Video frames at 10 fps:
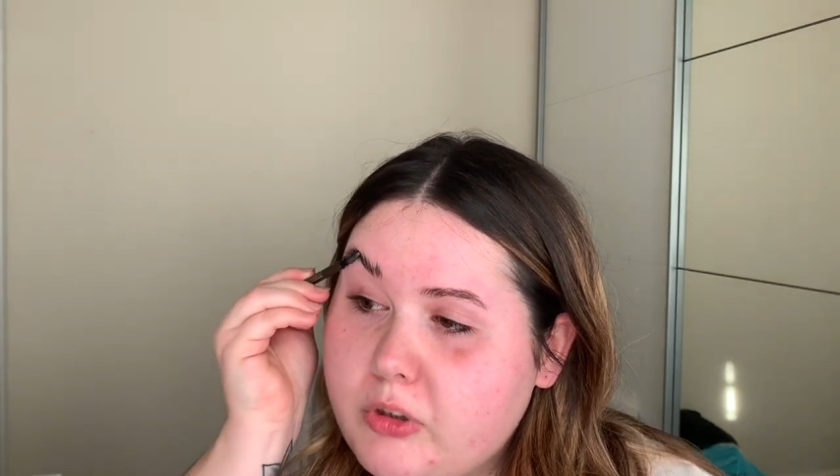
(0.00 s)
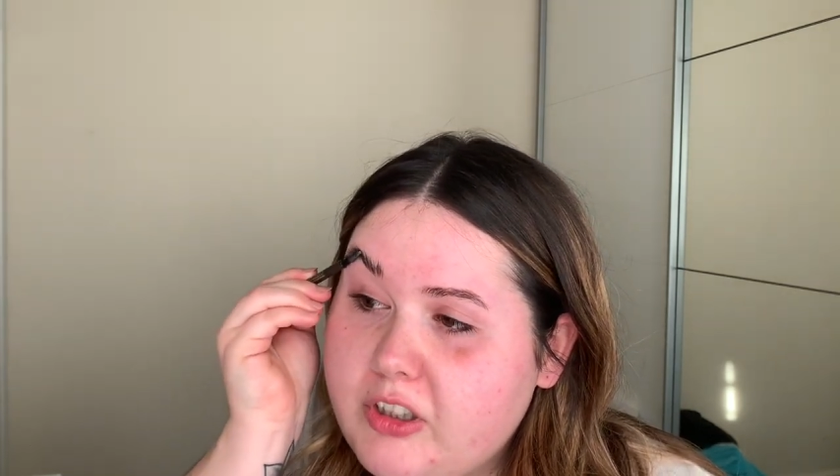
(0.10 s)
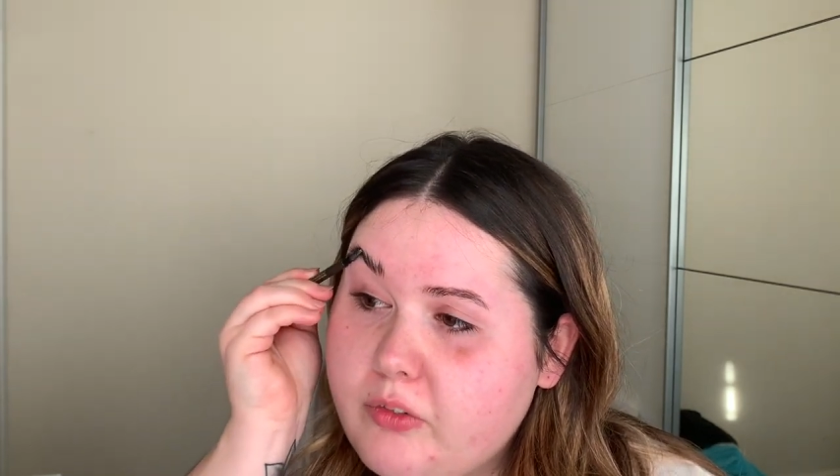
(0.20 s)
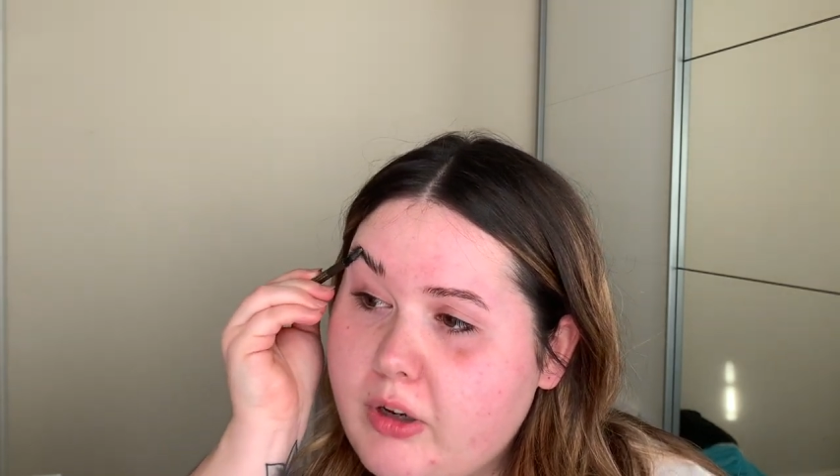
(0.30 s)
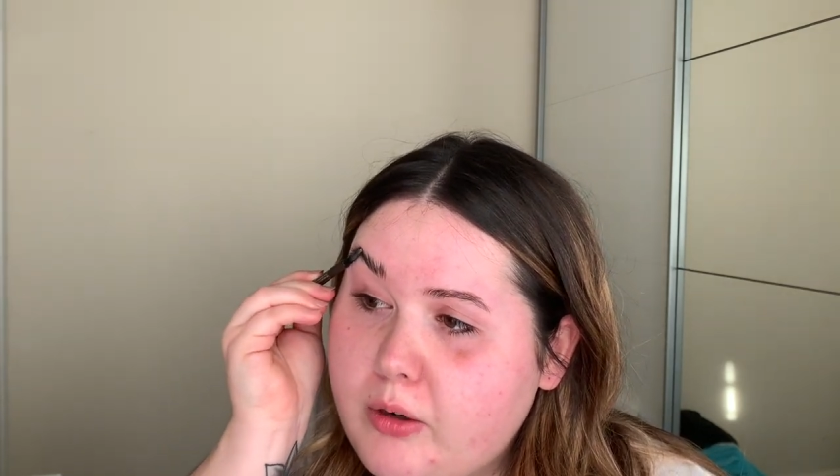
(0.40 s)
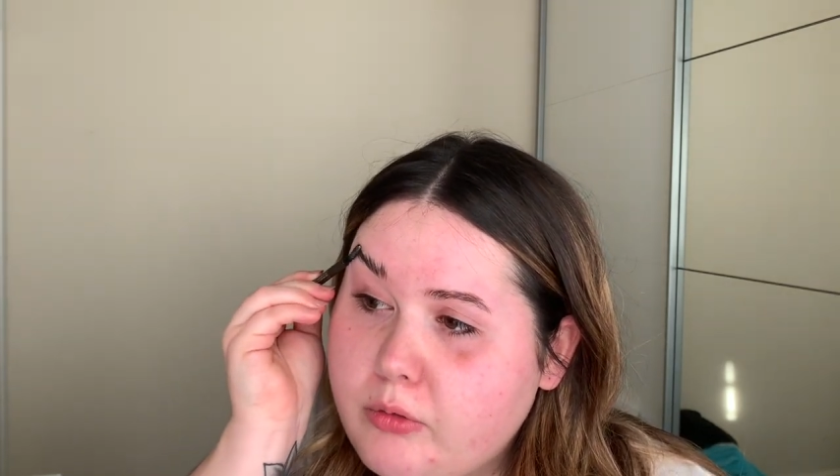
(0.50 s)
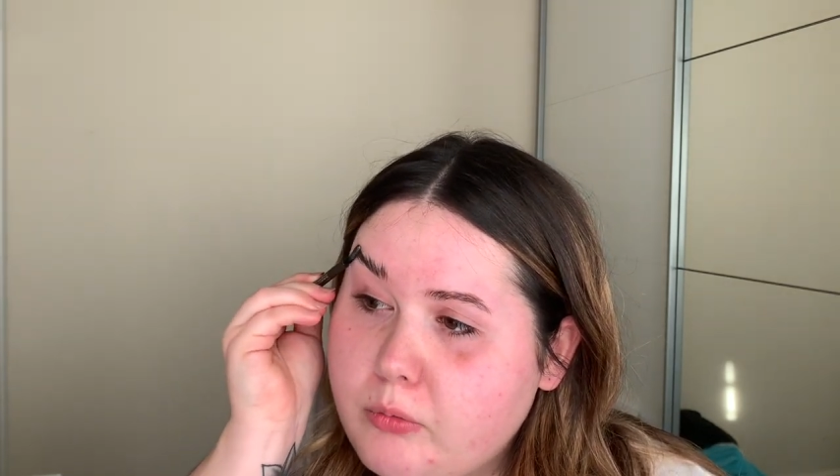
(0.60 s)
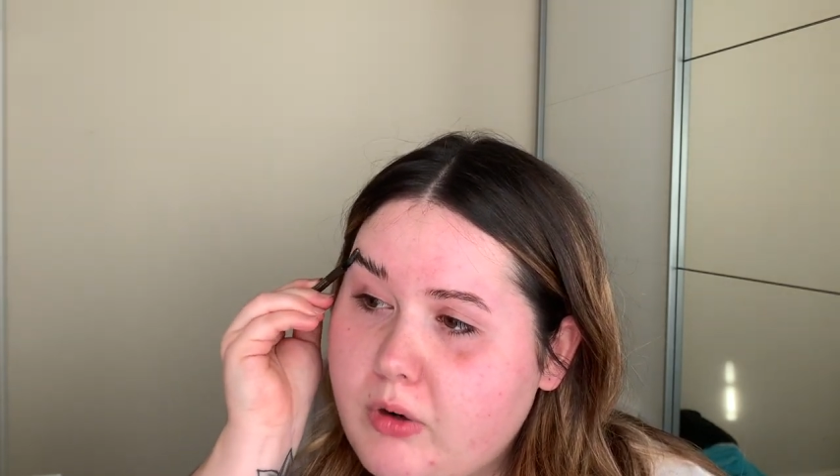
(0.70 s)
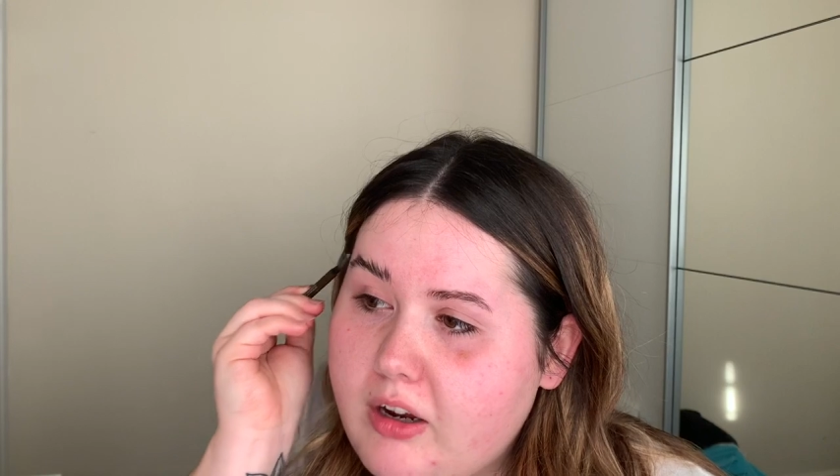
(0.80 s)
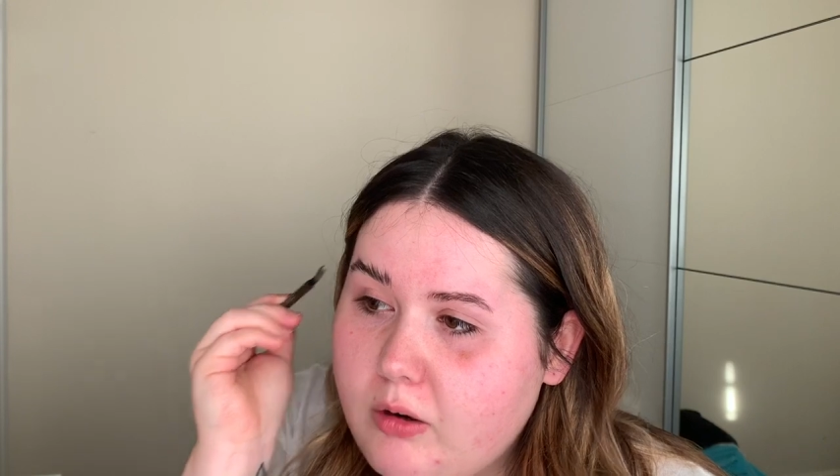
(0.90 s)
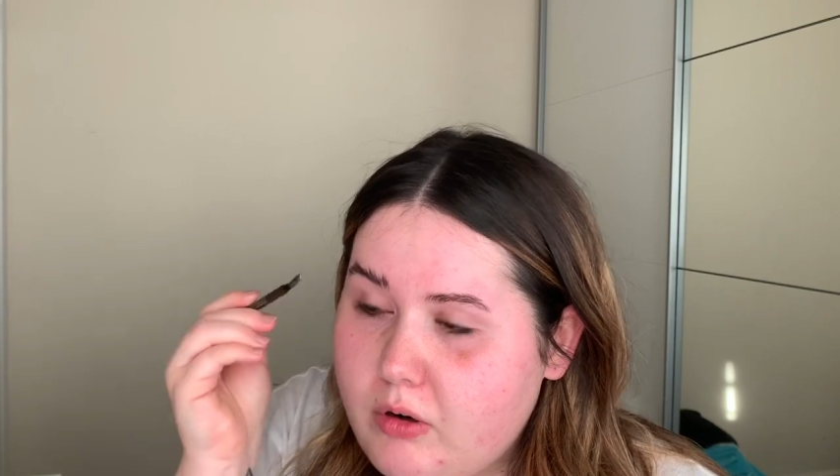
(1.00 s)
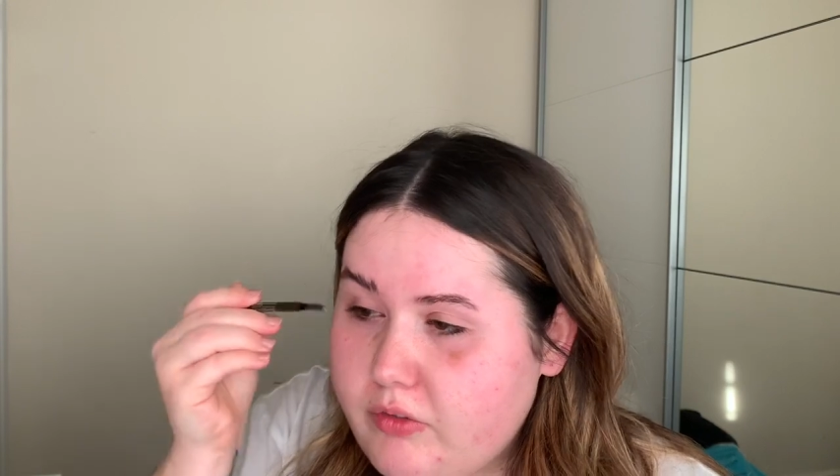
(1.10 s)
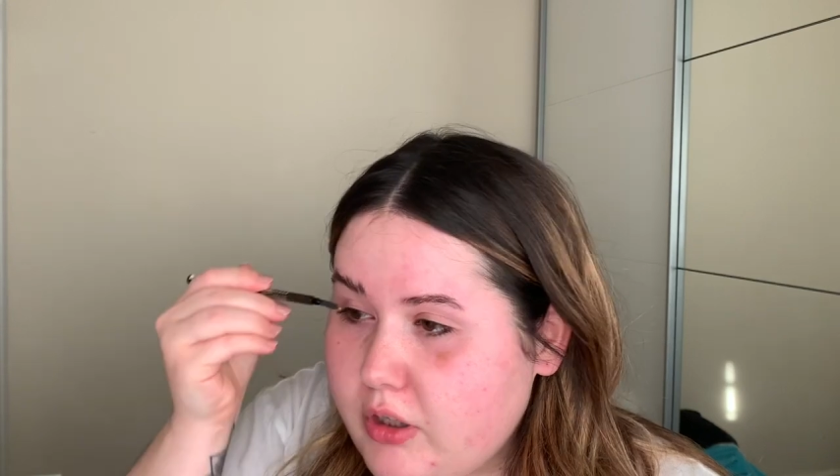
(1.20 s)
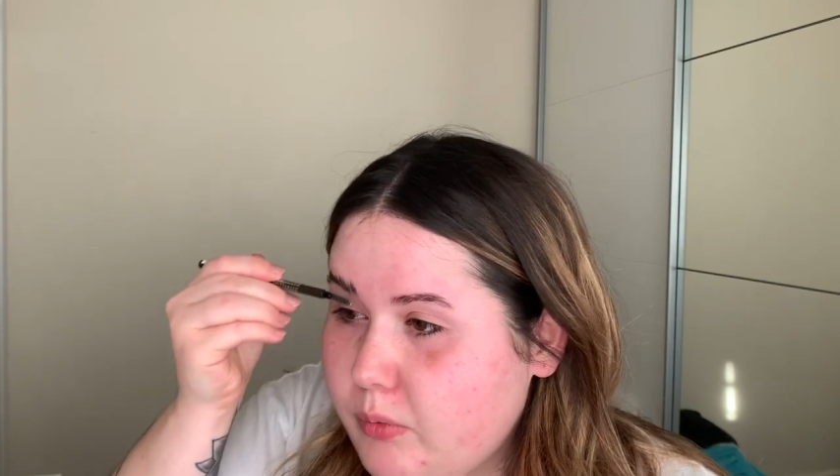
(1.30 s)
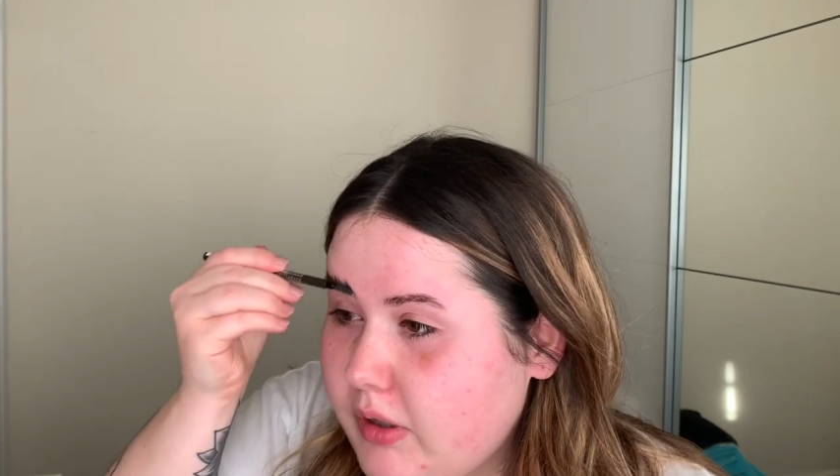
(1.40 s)

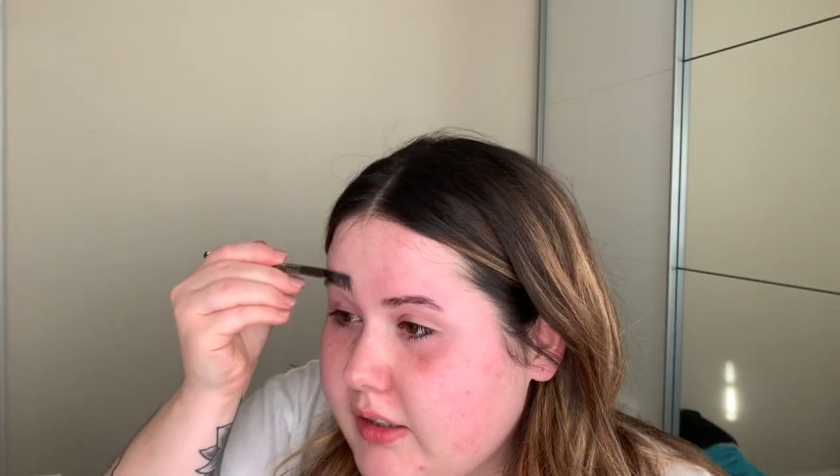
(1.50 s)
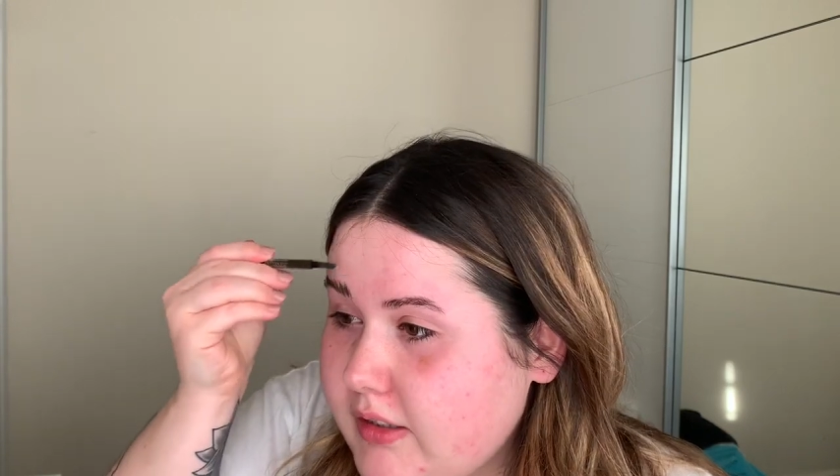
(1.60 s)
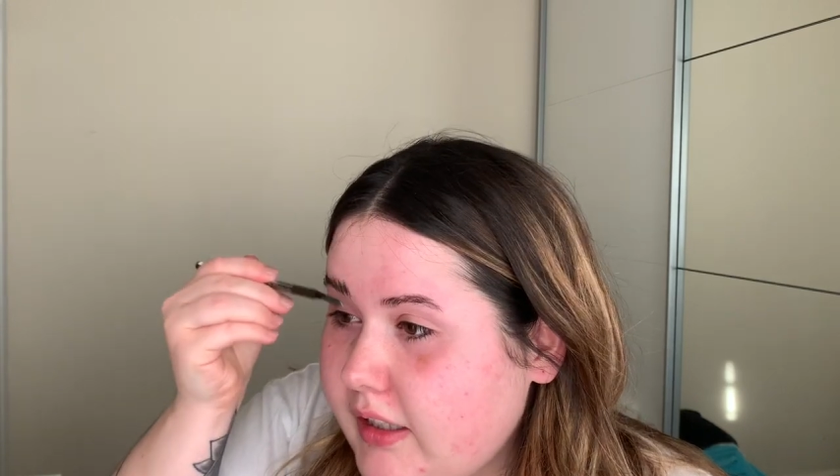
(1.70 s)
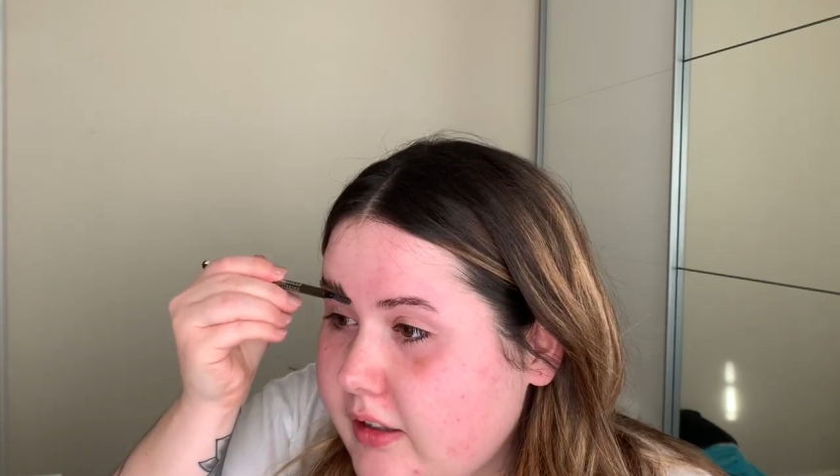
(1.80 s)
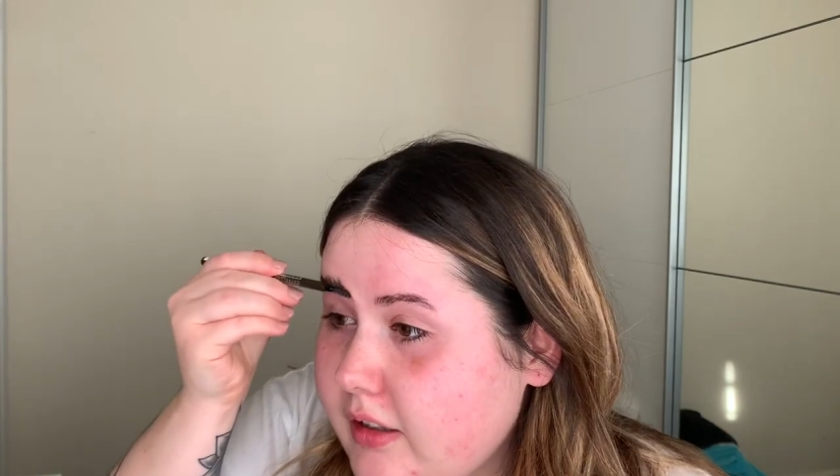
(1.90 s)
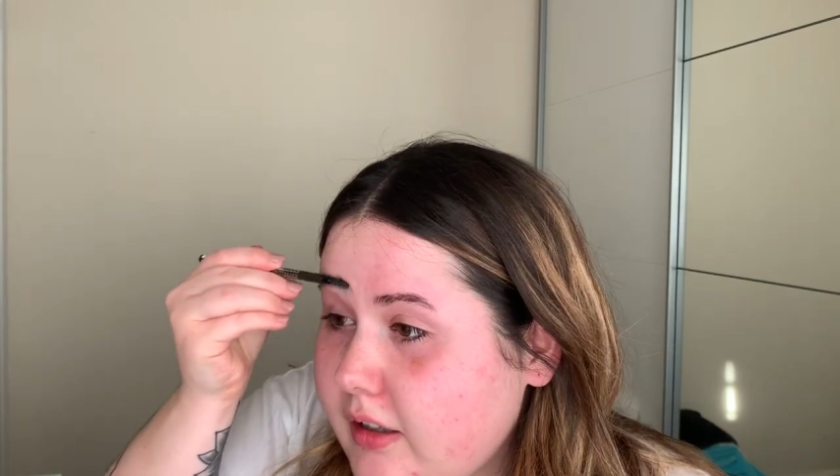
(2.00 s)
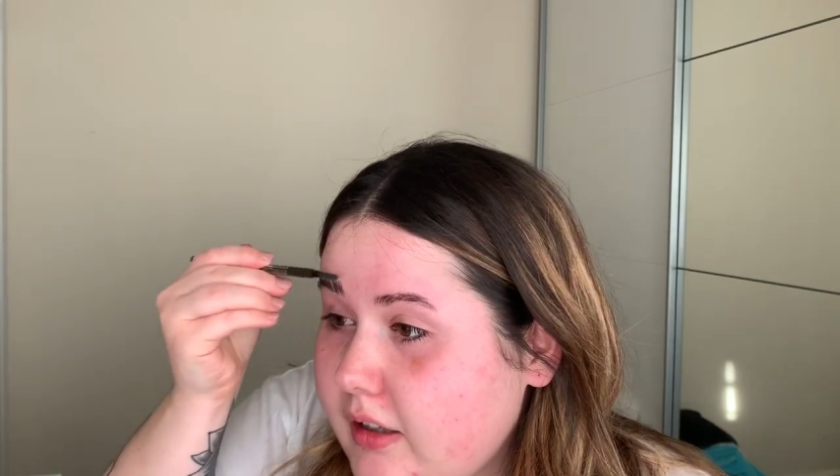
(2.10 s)
however you want to say it,